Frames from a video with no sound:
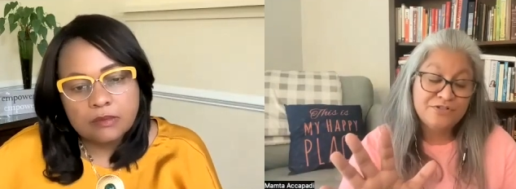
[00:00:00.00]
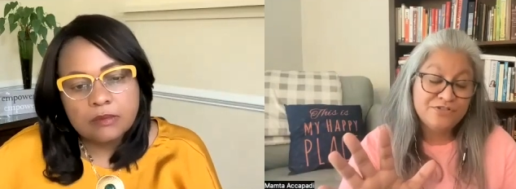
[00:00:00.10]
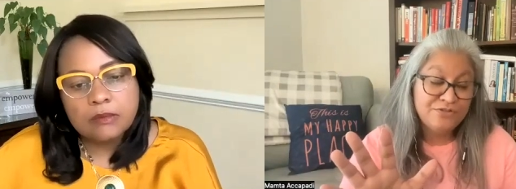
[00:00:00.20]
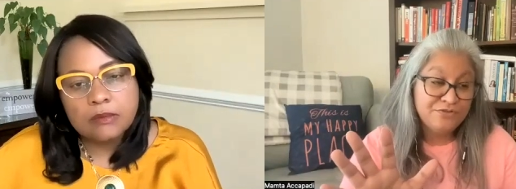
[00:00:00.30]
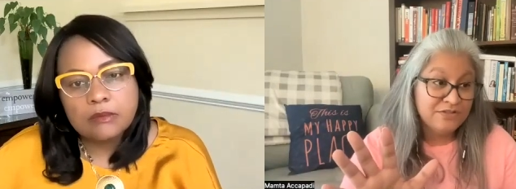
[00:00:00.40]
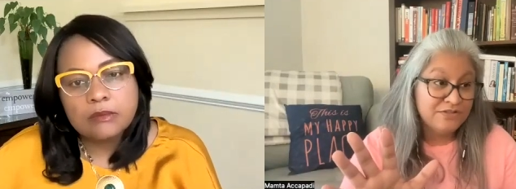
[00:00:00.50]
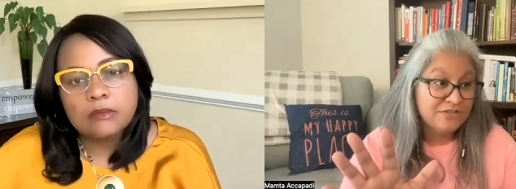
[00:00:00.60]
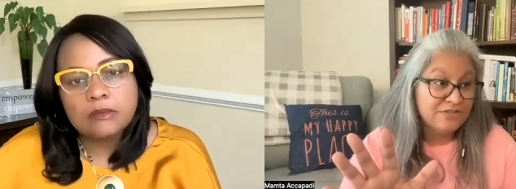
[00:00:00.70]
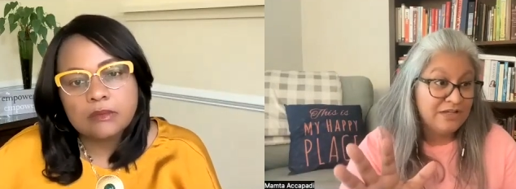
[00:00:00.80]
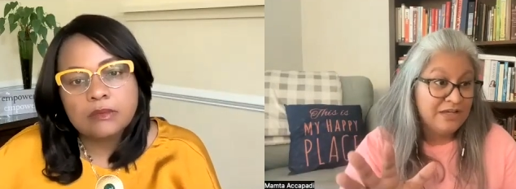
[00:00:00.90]
Speaker 1: our
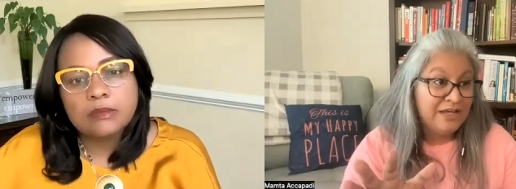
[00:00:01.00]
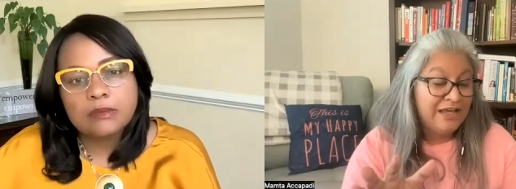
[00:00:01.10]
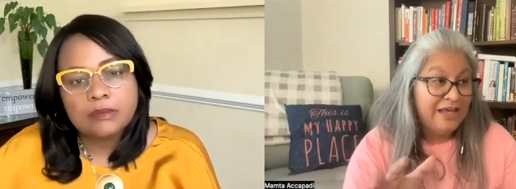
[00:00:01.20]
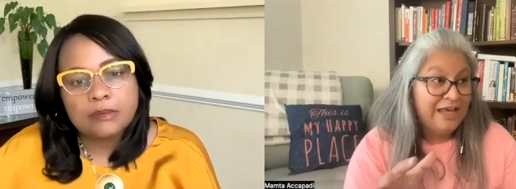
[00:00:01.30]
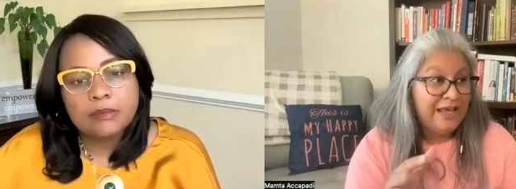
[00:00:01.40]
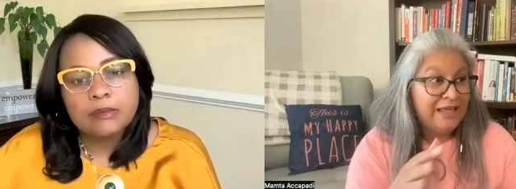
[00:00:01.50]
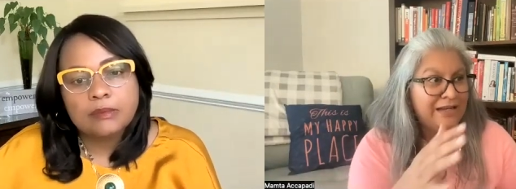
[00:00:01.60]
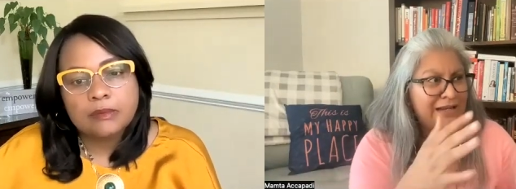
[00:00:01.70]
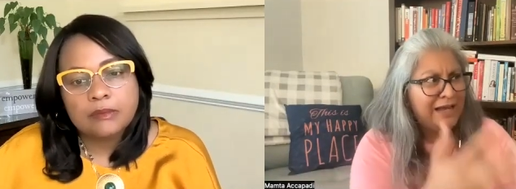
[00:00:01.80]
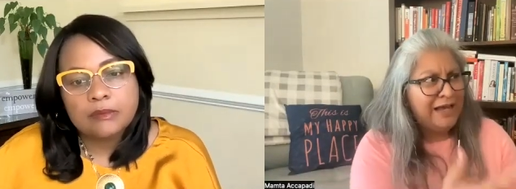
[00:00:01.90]
students
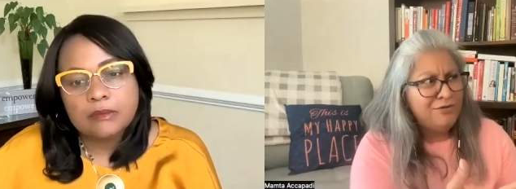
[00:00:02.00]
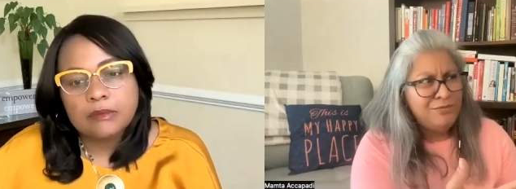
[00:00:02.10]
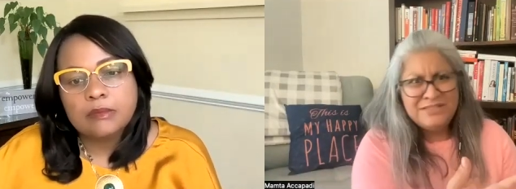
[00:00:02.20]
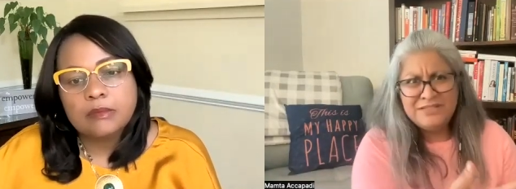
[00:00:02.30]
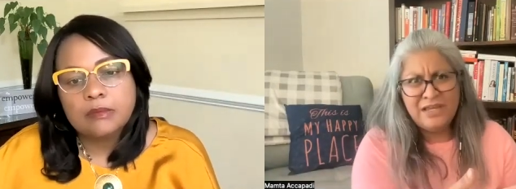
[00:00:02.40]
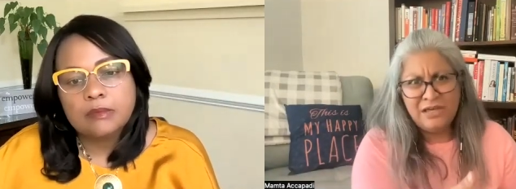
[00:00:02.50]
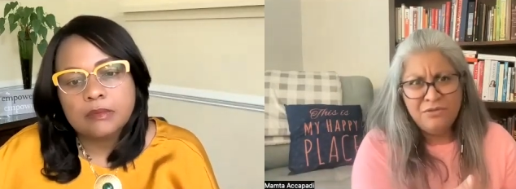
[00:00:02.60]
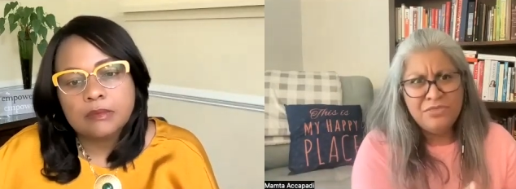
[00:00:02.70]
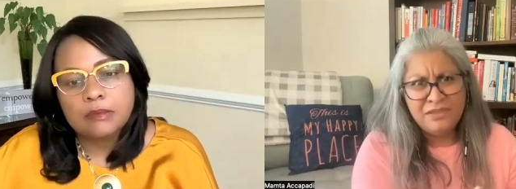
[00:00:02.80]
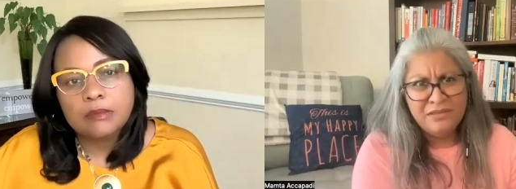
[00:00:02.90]
and how do we stay
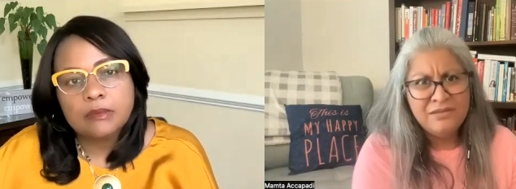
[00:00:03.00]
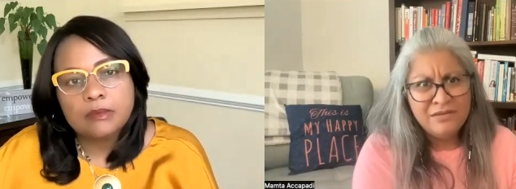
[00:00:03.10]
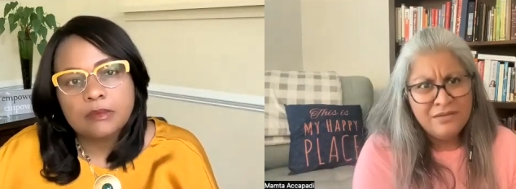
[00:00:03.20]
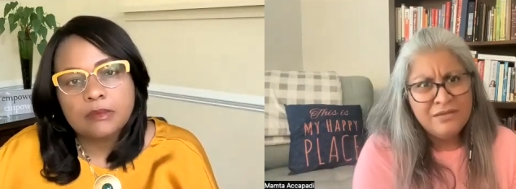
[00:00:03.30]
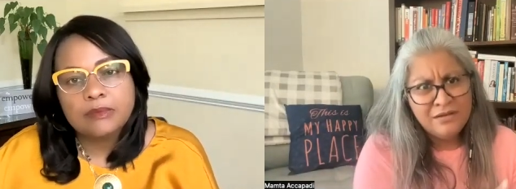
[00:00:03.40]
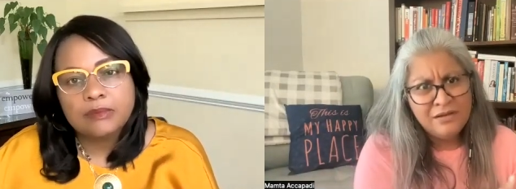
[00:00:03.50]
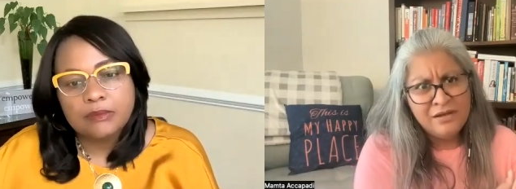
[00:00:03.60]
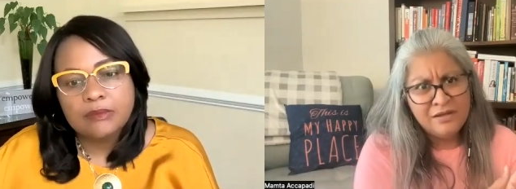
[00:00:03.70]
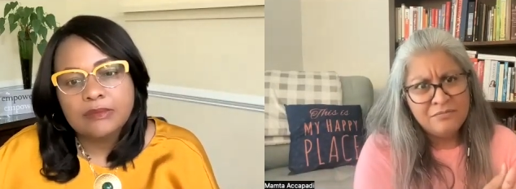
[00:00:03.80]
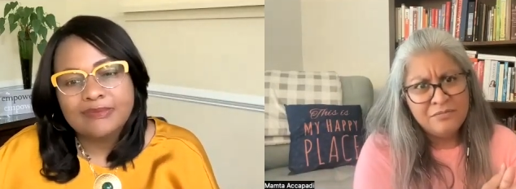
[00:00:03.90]
healthy
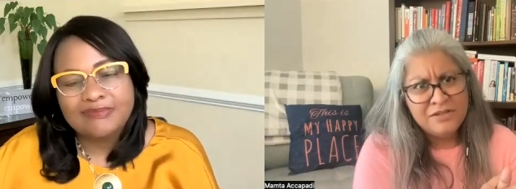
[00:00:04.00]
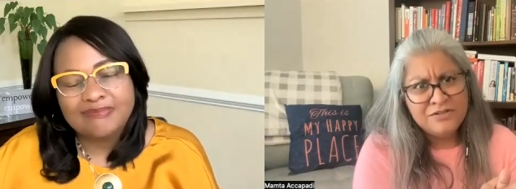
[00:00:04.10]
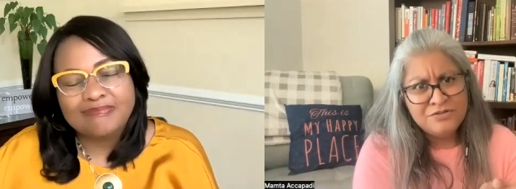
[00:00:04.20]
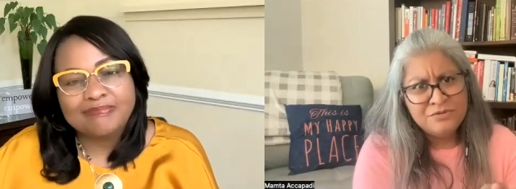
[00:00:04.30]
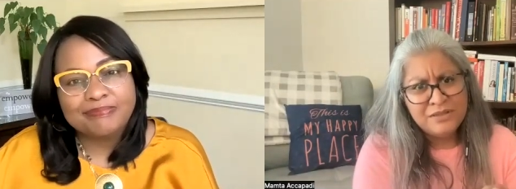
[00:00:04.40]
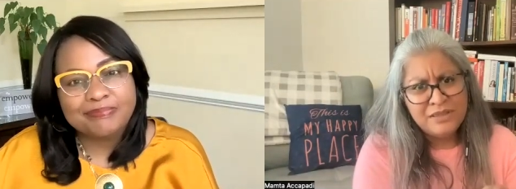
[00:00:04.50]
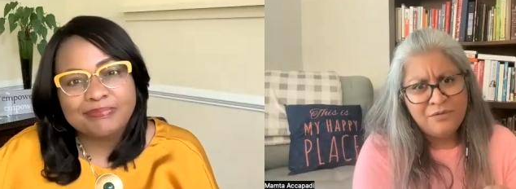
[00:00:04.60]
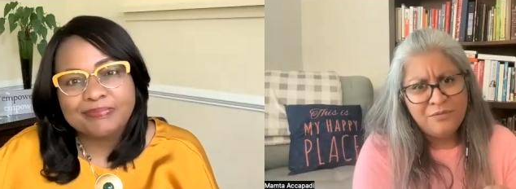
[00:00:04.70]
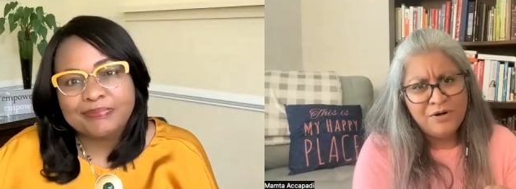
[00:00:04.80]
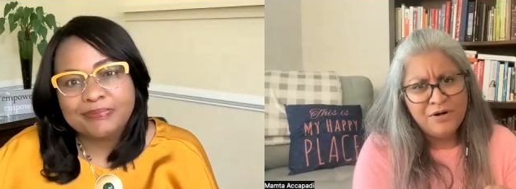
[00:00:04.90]
um, in doing
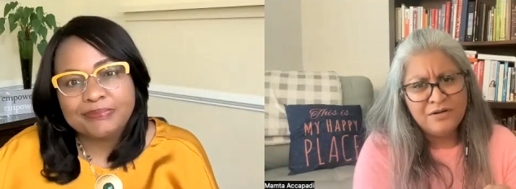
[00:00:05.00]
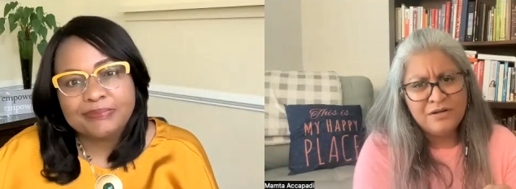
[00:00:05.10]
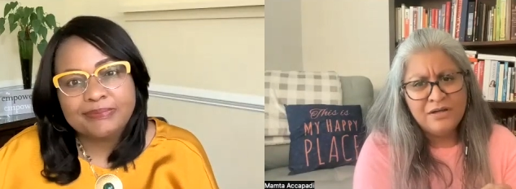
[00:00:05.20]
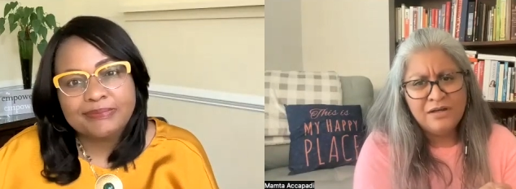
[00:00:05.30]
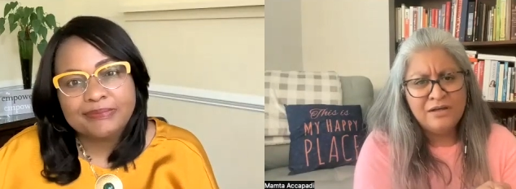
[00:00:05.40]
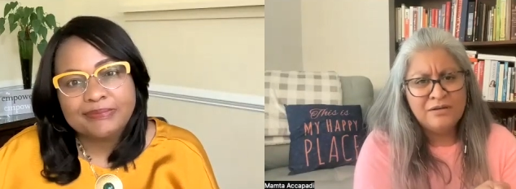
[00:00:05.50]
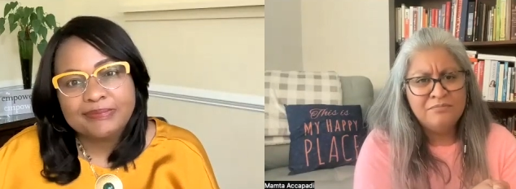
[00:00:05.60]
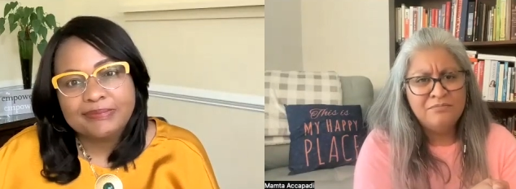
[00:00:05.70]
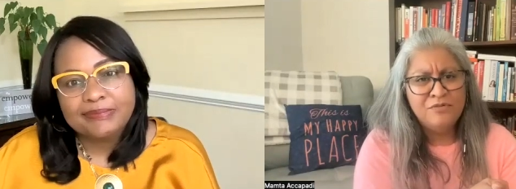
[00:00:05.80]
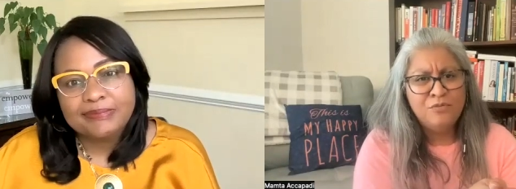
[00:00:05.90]
that work
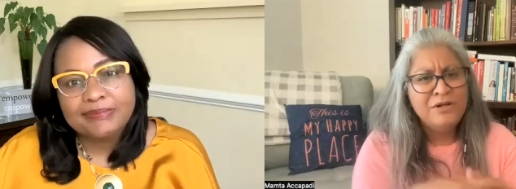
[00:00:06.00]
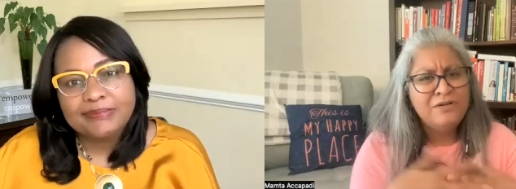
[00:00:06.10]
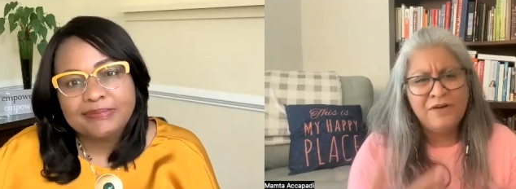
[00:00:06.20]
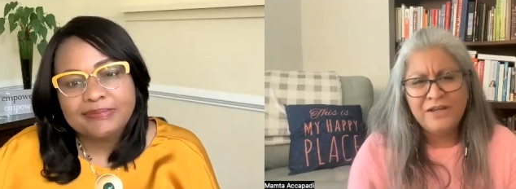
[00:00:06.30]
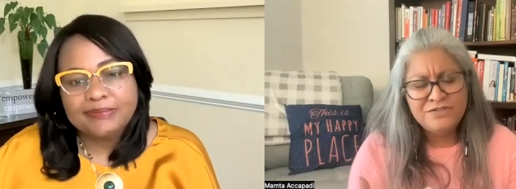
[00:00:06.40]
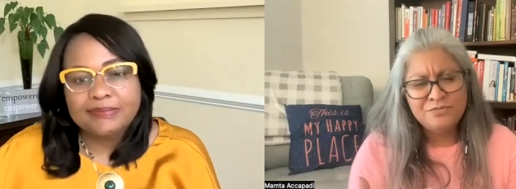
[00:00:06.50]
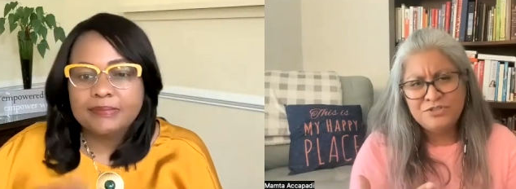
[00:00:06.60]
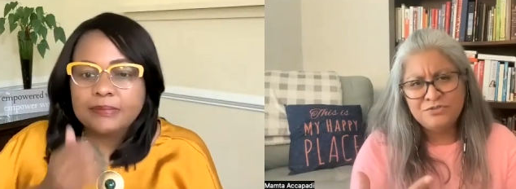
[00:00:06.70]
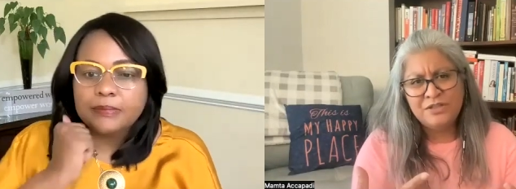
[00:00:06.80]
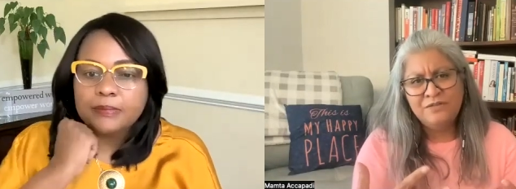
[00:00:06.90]
um, what advice
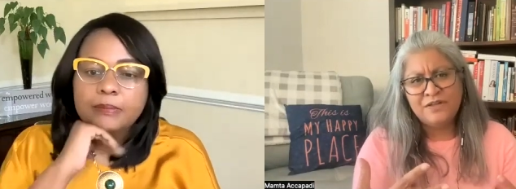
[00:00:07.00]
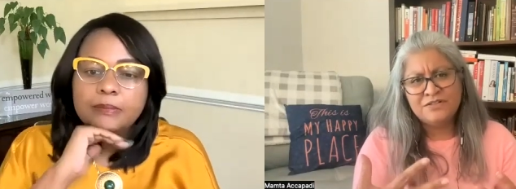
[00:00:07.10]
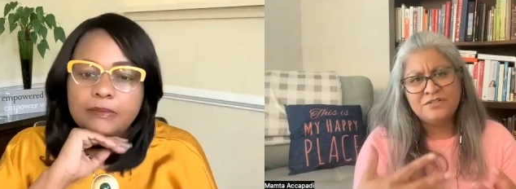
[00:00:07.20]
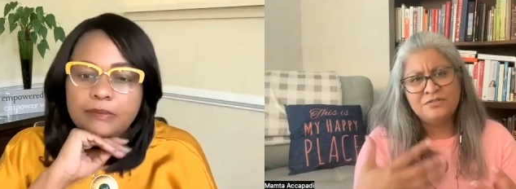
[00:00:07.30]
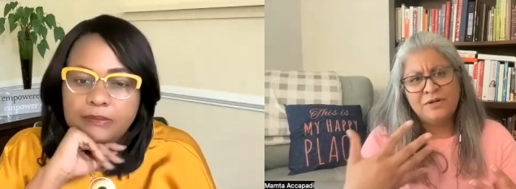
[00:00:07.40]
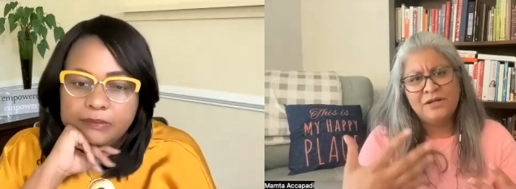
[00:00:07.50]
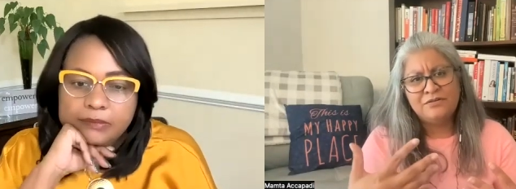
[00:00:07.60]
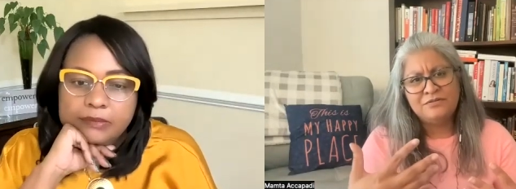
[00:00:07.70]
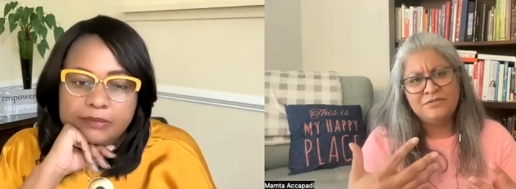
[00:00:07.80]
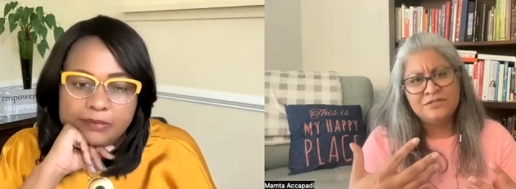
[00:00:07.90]
would you give us
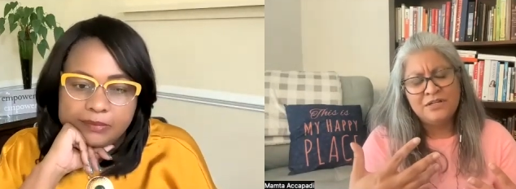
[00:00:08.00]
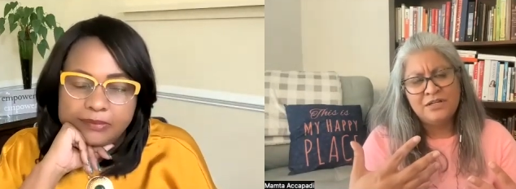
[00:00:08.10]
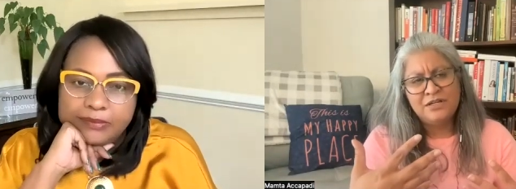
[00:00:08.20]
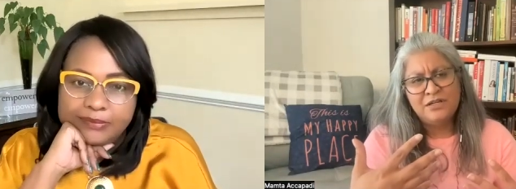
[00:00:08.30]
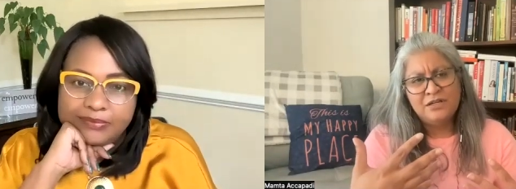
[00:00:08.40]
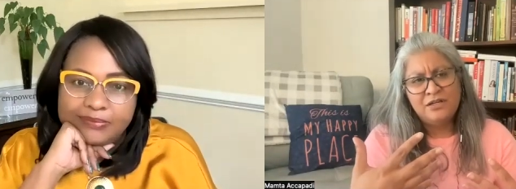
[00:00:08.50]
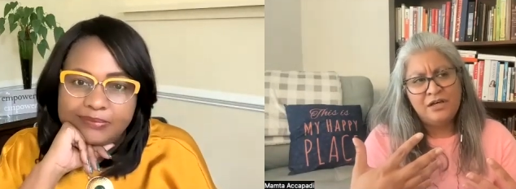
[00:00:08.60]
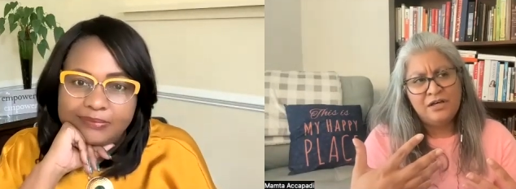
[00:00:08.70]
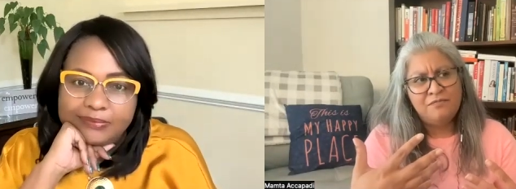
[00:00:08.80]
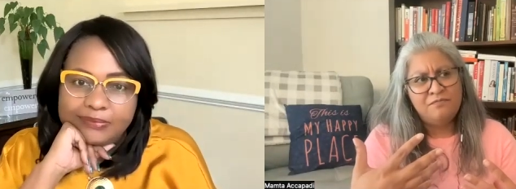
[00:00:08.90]
around
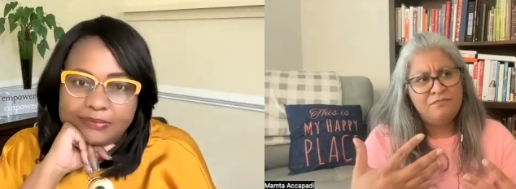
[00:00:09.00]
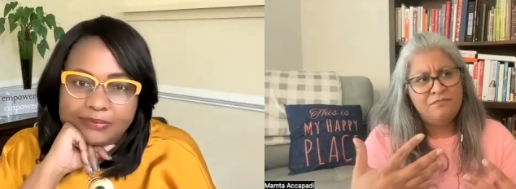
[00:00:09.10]
uh,